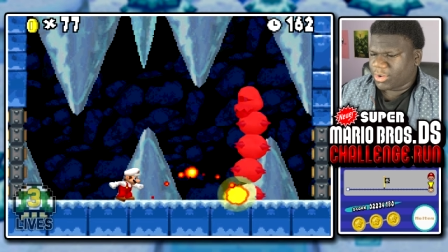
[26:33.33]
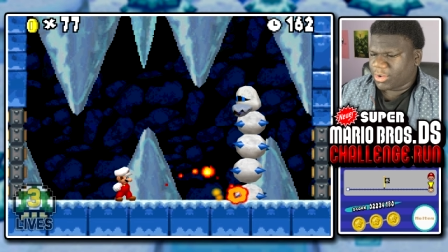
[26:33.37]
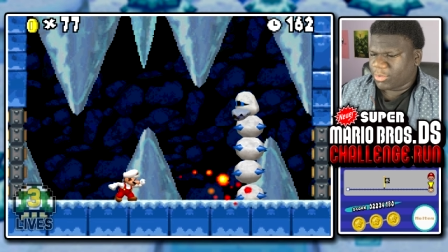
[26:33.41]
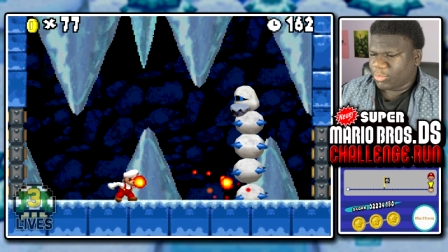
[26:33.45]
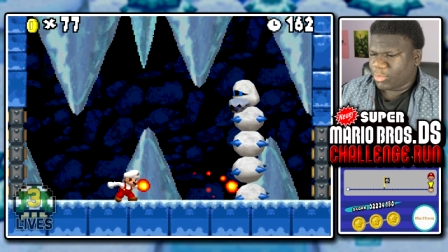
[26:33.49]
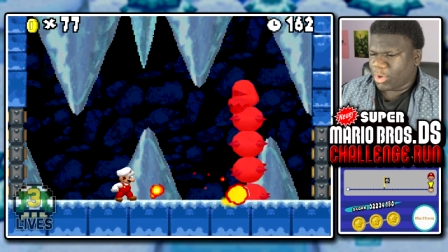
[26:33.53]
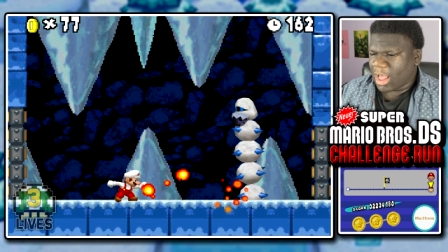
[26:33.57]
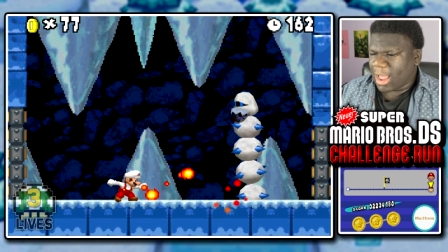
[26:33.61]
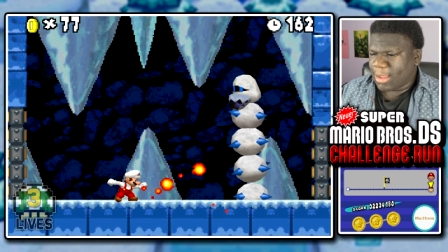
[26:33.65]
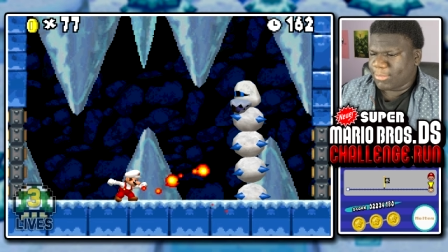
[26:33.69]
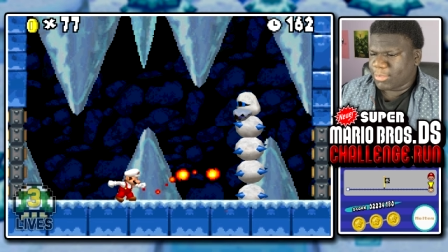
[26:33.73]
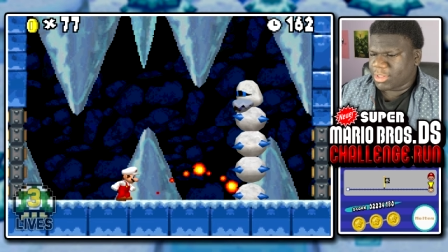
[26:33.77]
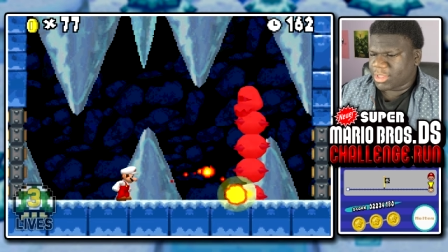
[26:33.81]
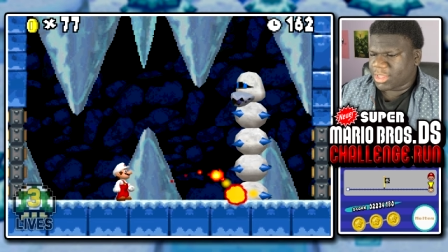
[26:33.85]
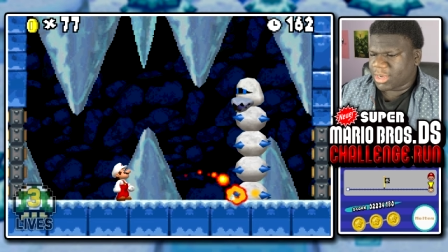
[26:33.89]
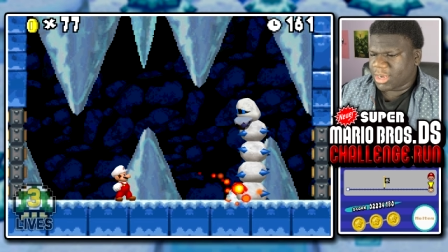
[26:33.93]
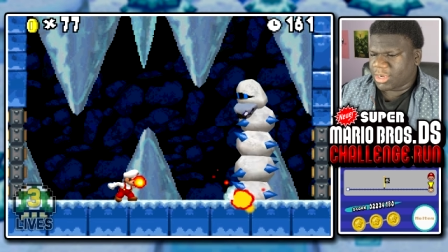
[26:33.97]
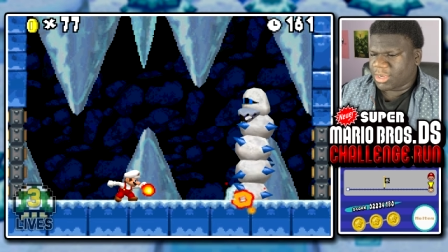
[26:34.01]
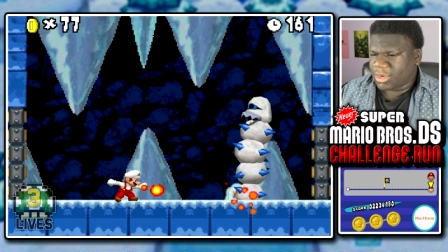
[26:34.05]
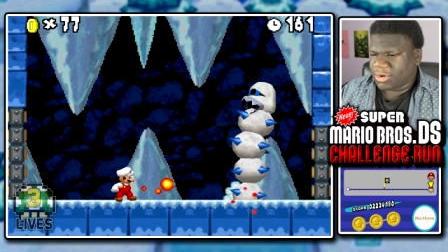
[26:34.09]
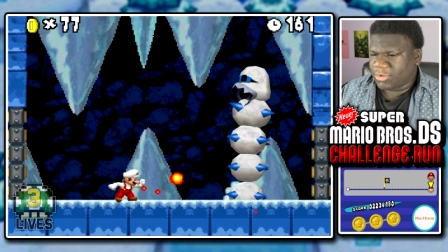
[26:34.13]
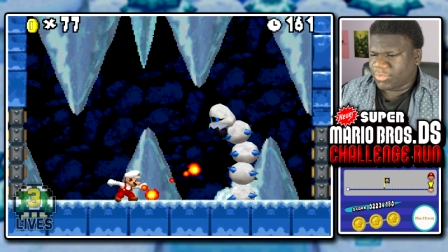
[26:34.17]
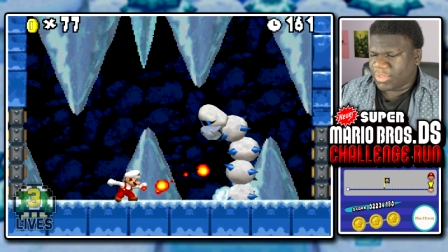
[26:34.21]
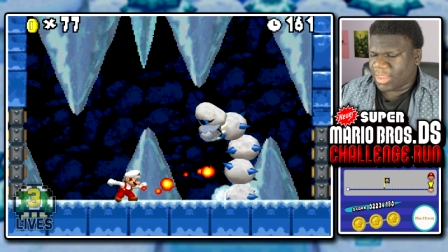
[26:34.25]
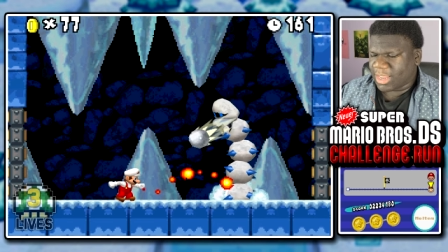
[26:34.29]
Well, I'm just gonna
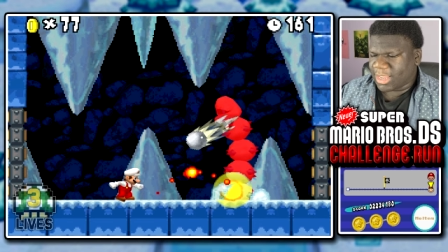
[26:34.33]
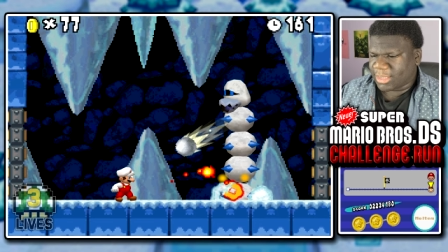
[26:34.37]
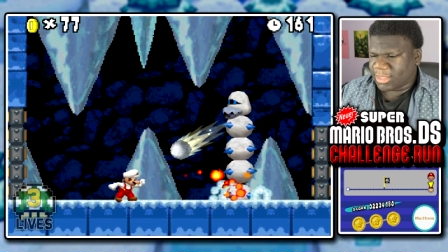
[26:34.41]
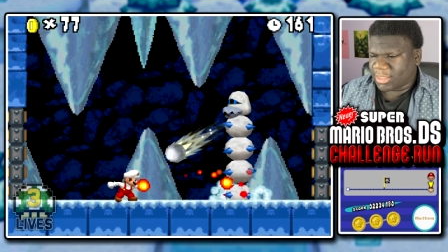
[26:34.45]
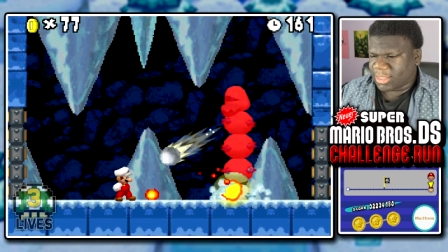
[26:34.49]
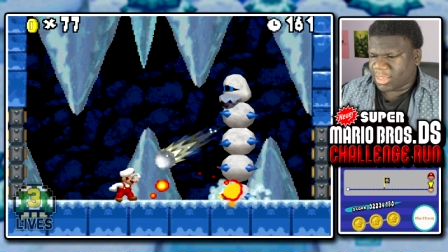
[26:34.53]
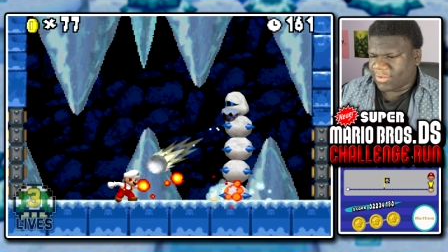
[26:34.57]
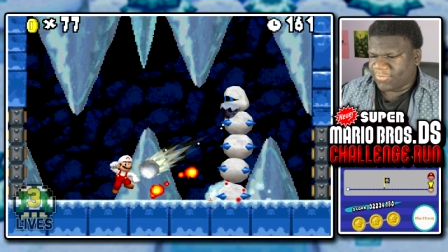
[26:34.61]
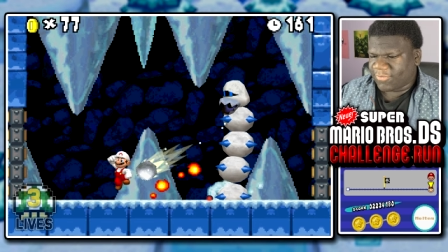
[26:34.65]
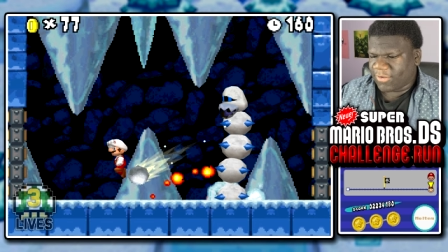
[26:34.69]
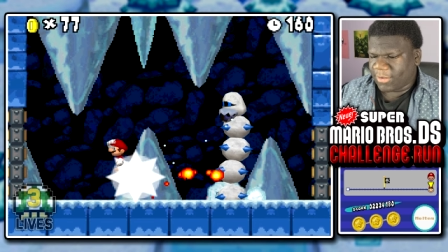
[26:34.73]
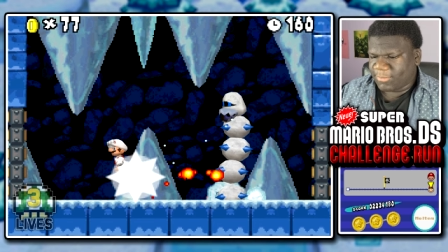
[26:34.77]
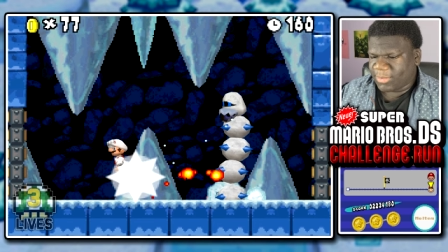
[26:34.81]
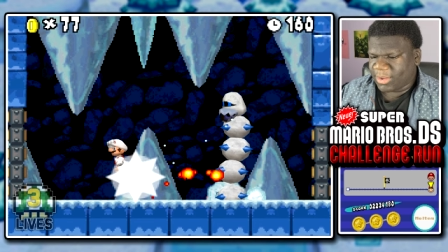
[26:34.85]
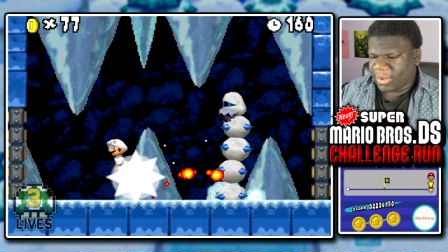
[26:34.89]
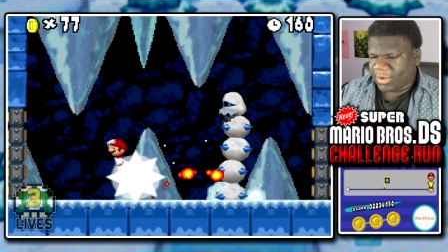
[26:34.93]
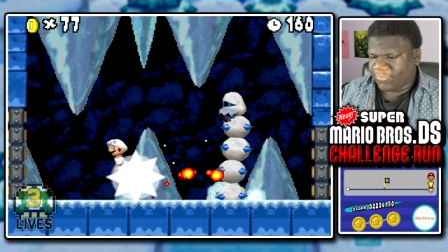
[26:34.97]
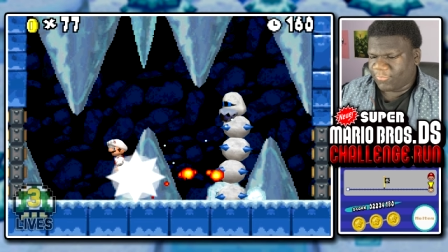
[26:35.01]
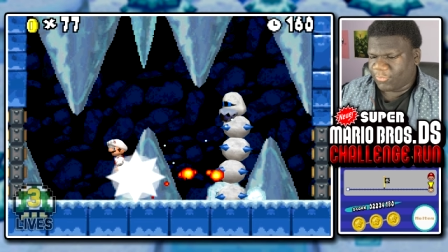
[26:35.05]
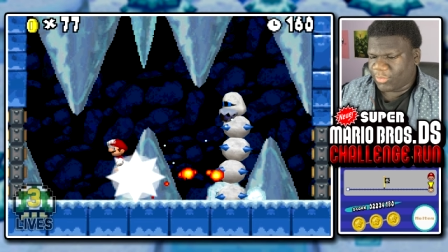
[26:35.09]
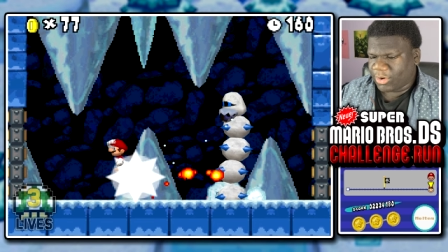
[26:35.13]
do this if I'm being